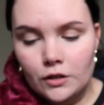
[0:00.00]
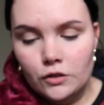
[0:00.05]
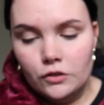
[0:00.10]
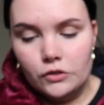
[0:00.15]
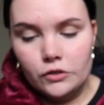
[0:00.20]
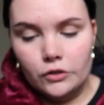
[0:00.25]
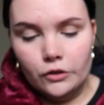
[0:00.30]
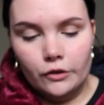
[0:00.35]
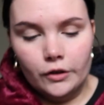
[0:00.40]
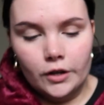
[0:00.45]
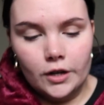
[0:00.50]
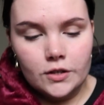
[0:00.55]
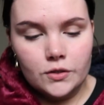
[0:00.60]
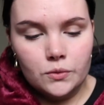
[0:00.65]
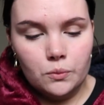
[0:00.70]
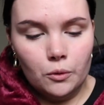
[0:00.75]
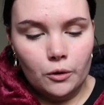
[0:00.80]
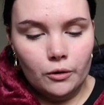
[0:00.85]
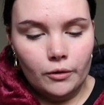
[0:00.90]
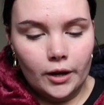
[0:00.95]
notorious
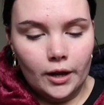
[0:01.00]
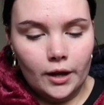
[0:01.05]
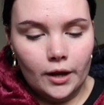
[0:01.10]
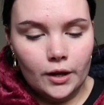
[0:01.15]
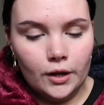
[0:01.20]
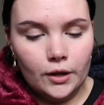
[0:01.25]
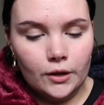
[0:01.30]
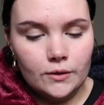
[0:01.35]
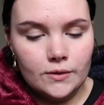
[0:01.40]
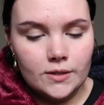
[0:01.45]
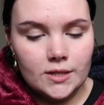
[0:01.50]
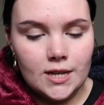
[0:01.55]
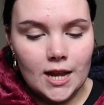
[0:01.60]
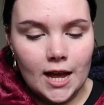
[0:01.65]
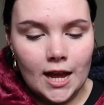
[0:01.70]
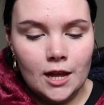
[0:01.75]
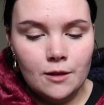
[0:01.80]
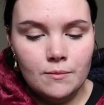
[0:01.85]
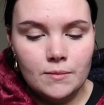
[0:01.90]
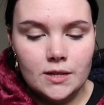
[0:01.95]
warrior whose
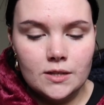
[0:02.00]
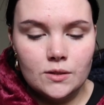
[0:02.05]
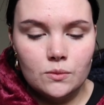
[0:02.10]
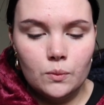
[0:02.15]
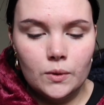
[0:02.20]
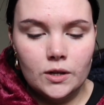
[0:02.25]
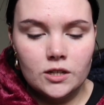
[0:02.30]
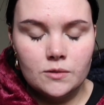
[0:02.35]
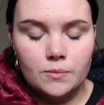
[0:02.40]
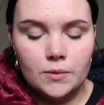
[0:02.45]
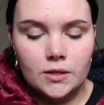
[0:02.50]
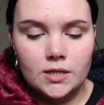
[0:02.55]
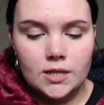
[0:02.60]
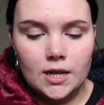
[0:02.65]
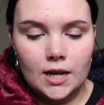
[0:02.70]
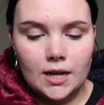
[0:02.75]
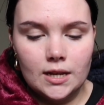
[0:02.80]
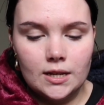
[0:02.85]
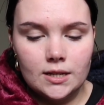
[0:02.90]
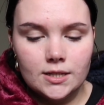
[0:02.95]
name is whispered
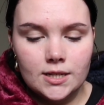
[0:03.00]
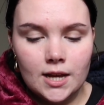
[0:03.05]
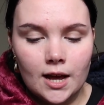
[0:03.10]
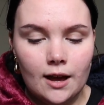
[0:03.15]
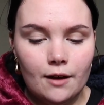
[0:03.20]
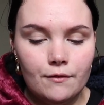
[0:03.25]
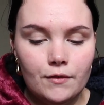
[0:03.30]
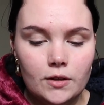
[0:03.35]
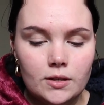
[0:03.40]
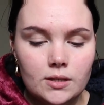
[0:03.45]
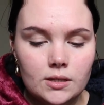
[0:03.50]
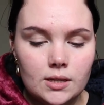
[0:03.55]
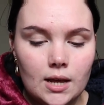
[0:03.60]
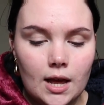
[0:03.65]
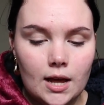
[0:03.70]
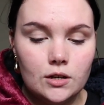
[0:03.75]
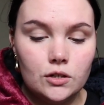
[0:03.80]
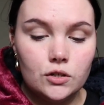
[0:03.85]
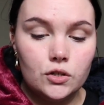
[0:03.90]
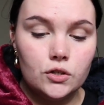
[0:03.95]
in taverns
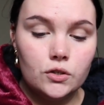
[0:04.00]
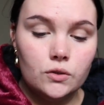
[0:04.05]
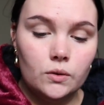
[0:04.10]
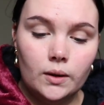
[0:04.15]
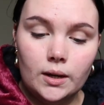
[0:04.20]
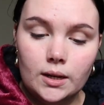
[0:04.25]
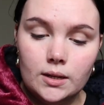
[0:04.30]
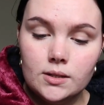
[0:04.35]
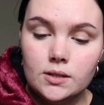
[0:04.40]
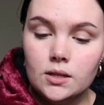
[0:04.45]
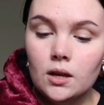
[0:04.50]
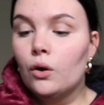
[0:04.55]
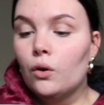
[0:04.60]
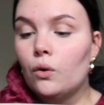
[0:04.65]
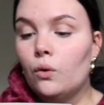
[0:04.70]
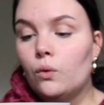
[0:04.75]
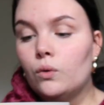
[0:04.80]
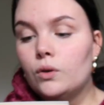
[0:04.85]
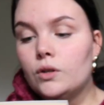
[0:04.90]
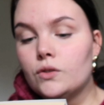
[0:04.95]
and streets
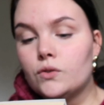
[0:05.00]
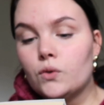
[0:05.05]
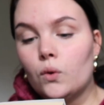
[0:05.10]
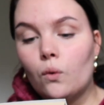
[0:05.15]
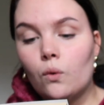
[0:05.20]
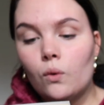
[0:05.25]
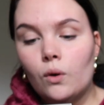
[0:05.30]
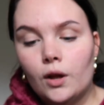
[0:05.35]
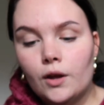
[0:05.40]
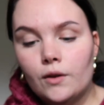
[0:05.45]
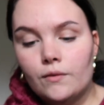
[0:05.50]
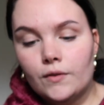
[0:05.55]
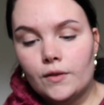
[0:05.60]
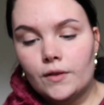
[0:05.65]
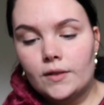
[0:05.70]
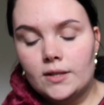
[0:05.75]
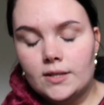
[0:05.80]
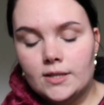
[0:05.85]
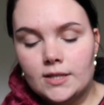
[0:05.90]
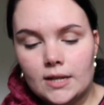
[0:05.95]
corners all over
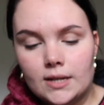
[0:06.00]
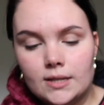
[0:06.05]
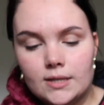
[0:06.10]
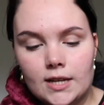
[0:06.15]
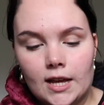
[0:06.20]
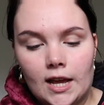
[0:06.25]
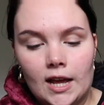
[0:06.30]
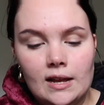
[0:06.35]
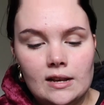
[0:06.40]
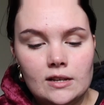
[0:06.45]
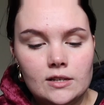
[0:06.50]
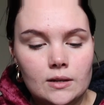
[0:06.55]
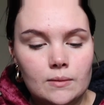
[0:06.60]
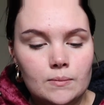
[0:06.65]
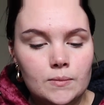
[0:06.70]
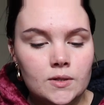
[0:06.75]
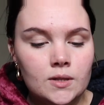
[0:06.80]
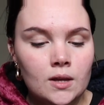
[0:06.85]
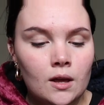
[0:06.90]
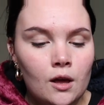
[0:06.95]
the Six
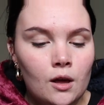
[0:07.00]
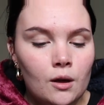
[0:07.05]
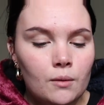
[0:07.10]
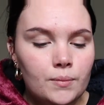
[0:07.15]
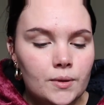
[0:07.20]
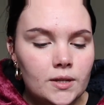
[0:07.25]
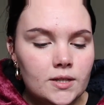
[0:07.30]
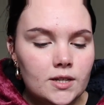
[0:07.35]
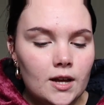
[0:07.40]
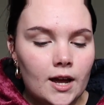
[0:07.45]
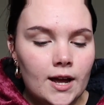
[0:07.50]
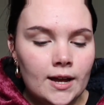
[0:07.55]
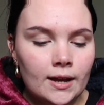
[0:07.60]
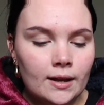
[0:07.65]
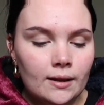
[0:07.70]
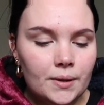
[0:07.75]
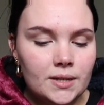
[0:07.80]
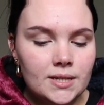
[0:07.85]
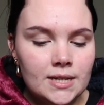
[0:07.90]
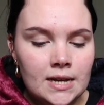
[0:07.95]
Kingdoms. But
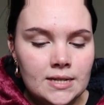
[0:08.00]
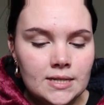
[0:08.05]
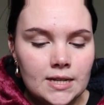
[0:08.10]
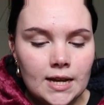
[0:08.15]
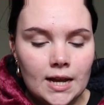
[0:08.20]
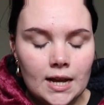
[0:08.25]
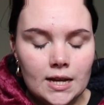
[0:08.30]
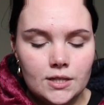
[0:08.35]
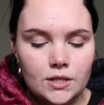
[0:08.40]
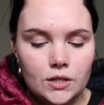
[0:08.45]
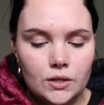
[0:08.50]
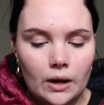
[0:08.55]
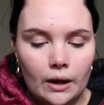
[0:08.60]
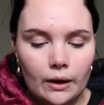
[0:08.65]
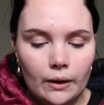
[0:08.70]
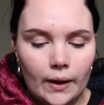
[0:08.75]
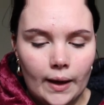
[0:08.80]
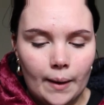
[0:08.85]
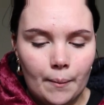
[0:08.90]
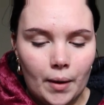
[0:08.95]
as I get to
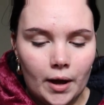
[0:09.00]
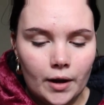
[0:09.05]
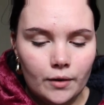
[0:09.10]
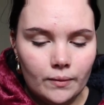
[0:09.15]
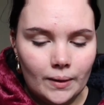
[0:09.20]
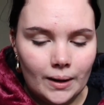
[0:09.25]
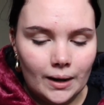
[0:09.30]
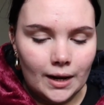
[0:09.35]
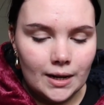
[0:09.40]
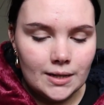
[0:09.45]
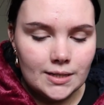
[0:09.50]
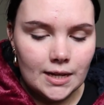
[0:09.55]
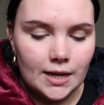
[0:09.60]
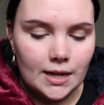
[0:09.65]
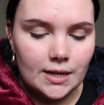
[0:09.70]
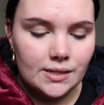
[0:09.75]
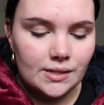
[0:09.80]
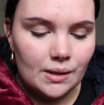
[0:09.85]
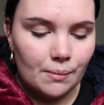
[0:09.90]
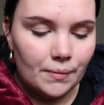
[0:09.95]
know him, I realize he
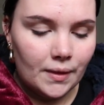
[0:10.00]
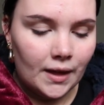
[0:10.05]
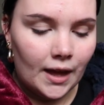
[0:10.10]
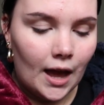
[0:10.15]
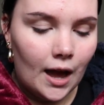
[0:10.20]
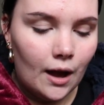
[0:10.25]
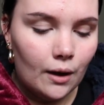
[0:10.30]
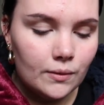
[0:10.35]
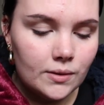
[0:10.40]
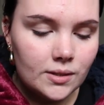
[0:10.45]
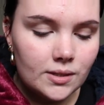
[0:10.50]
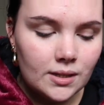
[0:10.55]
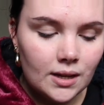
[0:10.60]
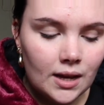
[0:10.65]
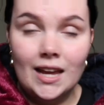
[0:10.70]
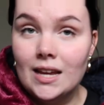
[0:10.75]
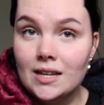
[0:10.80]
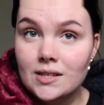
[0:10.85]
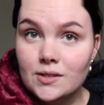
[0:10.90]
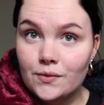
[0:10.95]
is something else.
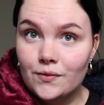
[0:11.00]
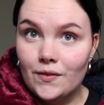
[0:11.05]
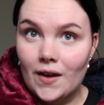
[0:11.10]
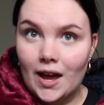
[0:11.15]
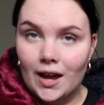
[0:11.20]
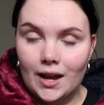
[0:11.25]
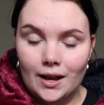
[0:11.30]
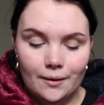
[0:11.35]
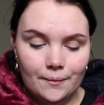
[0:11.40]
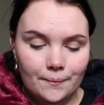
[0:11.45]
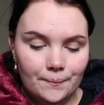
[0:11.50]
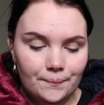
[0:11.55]
He is Faye.